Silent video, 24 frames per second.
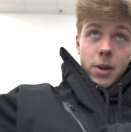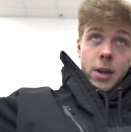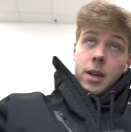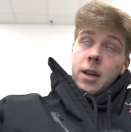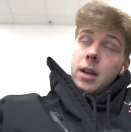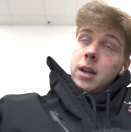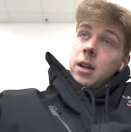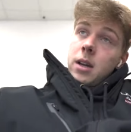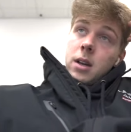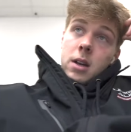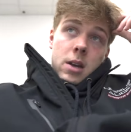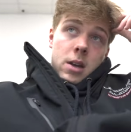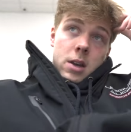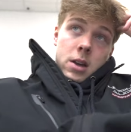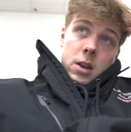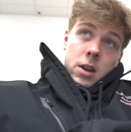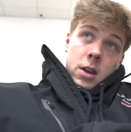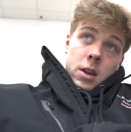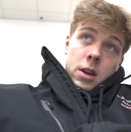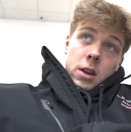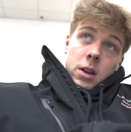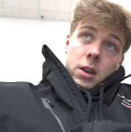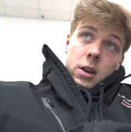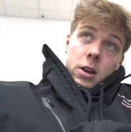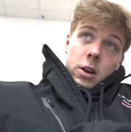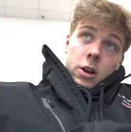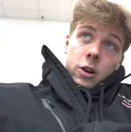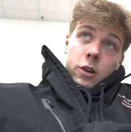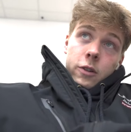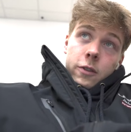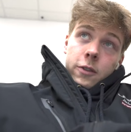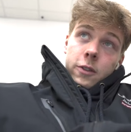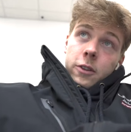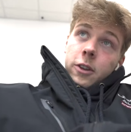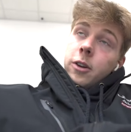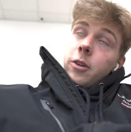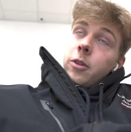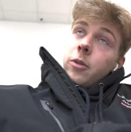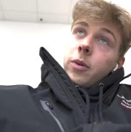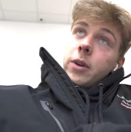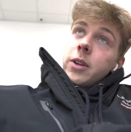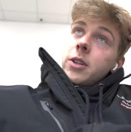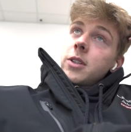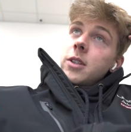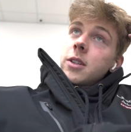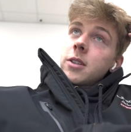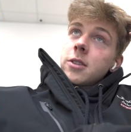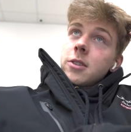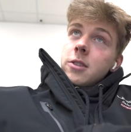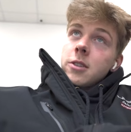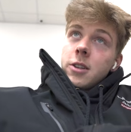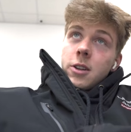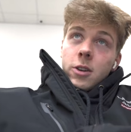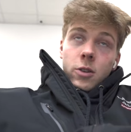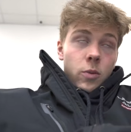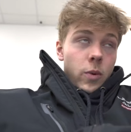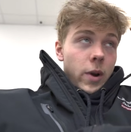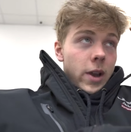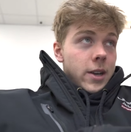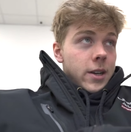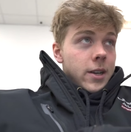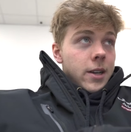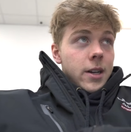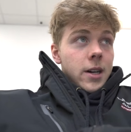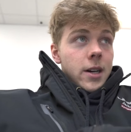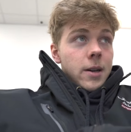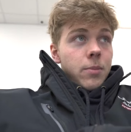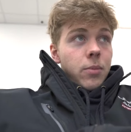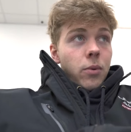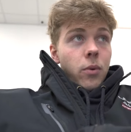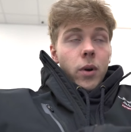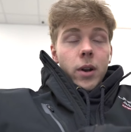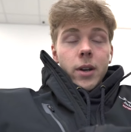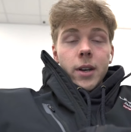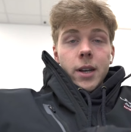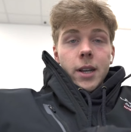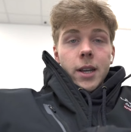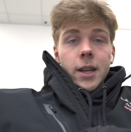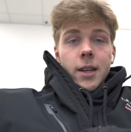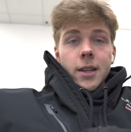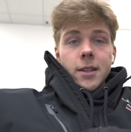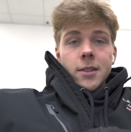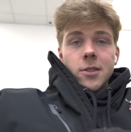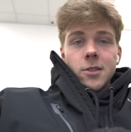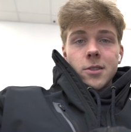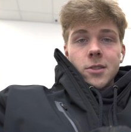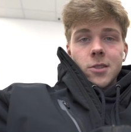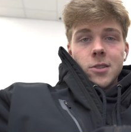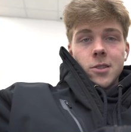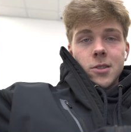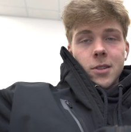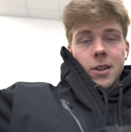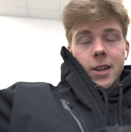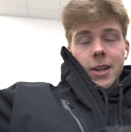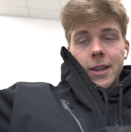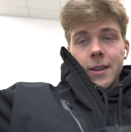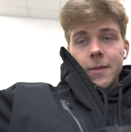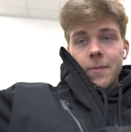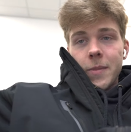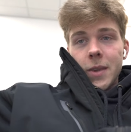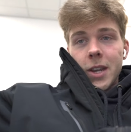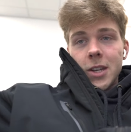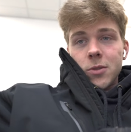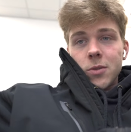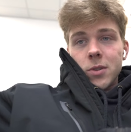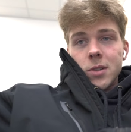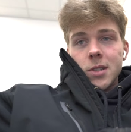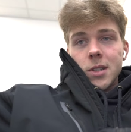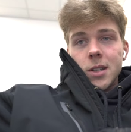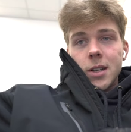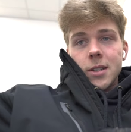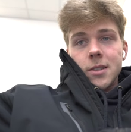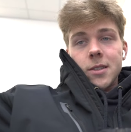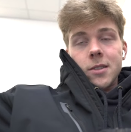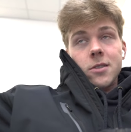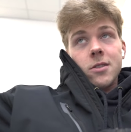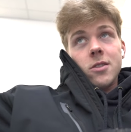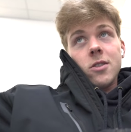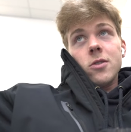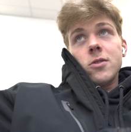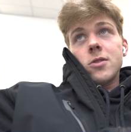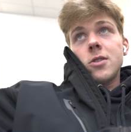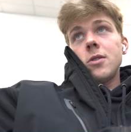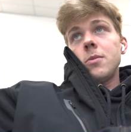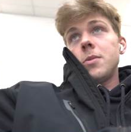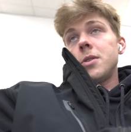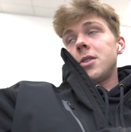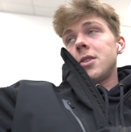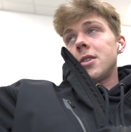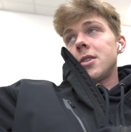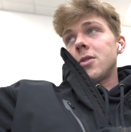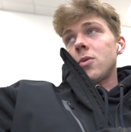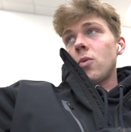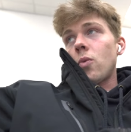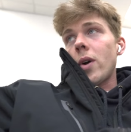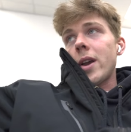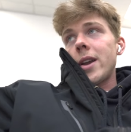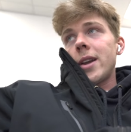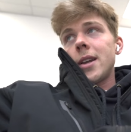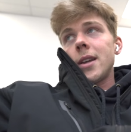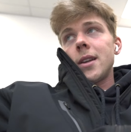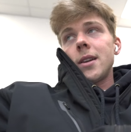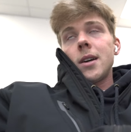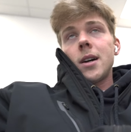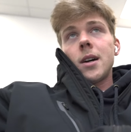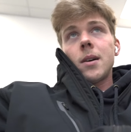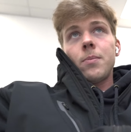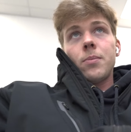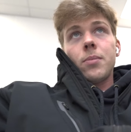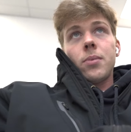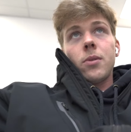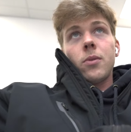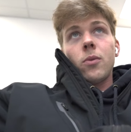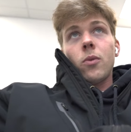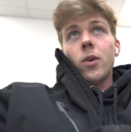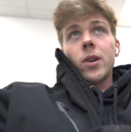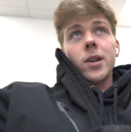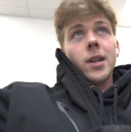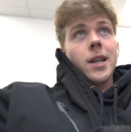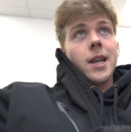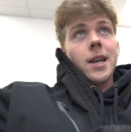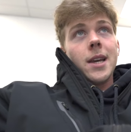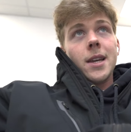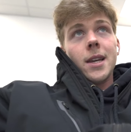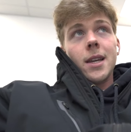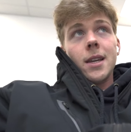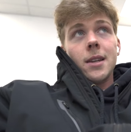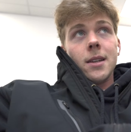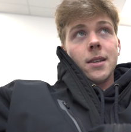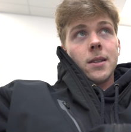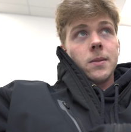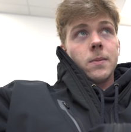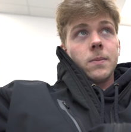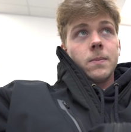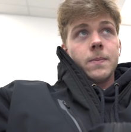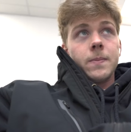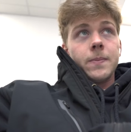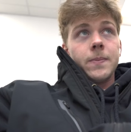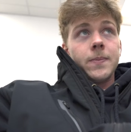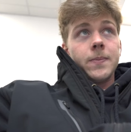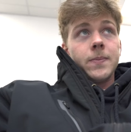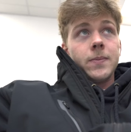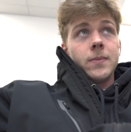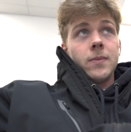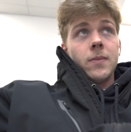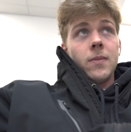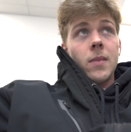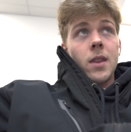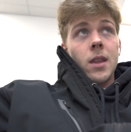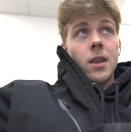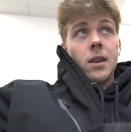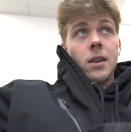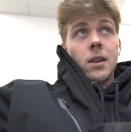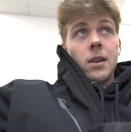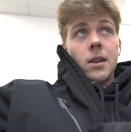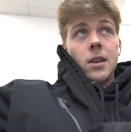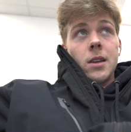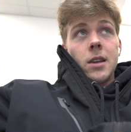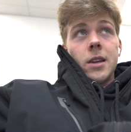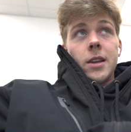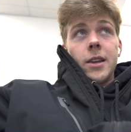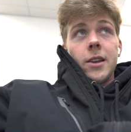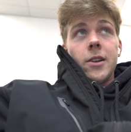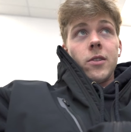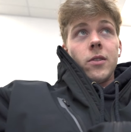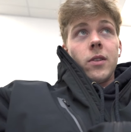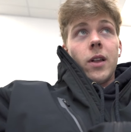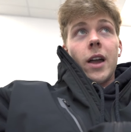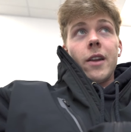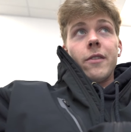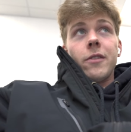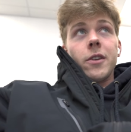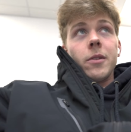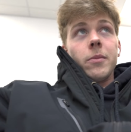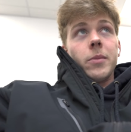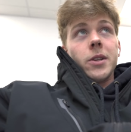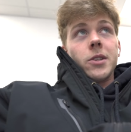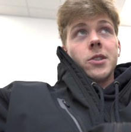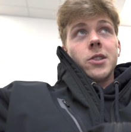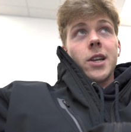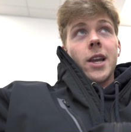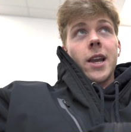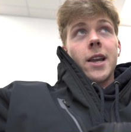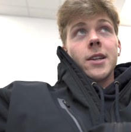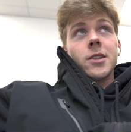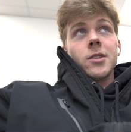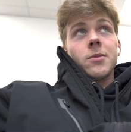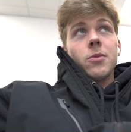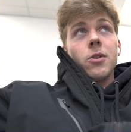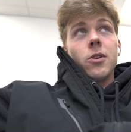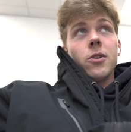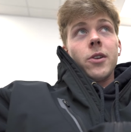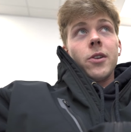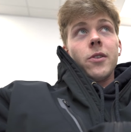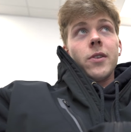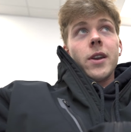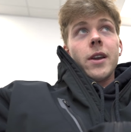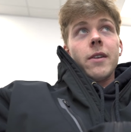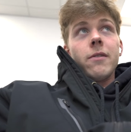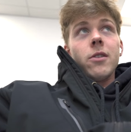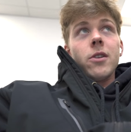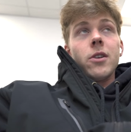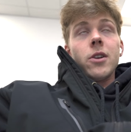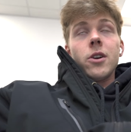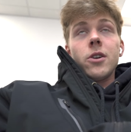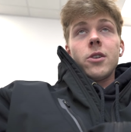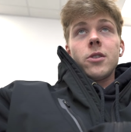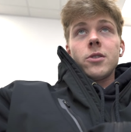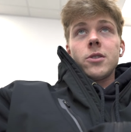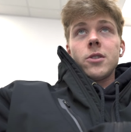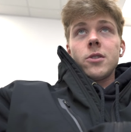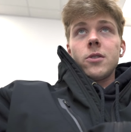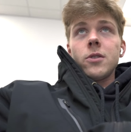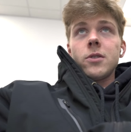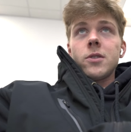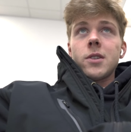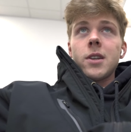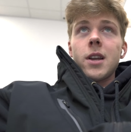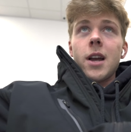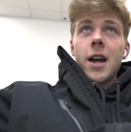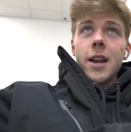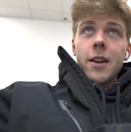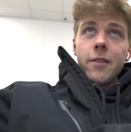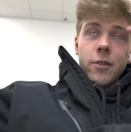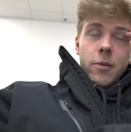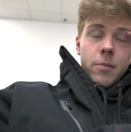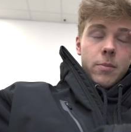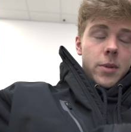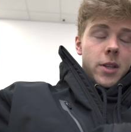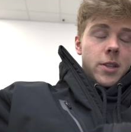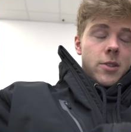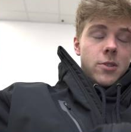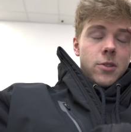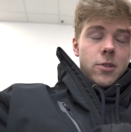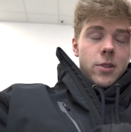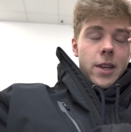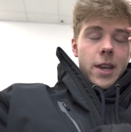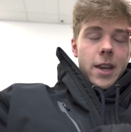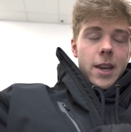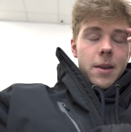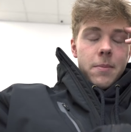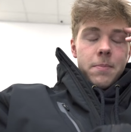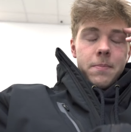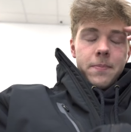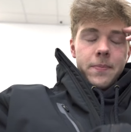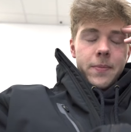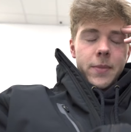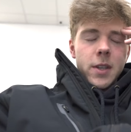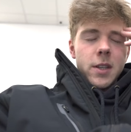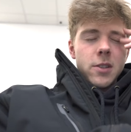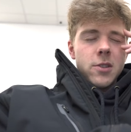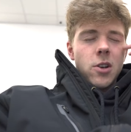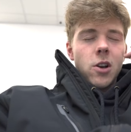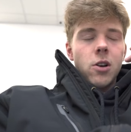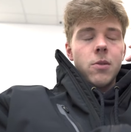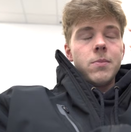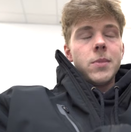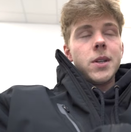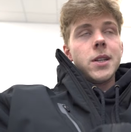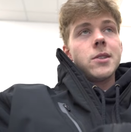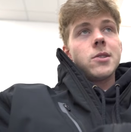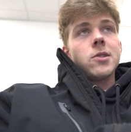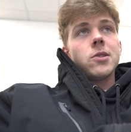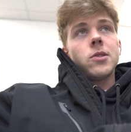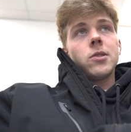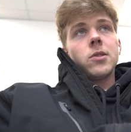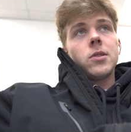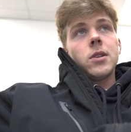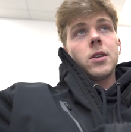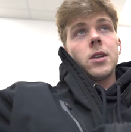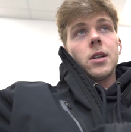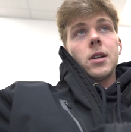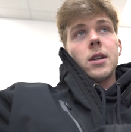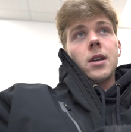but hopefully we just wake up one day. It's just like, that's what sucks is YouTube is just waking up one day and your life could be changed, bro, and you never know. So it's kind of a mental game. It's all mental.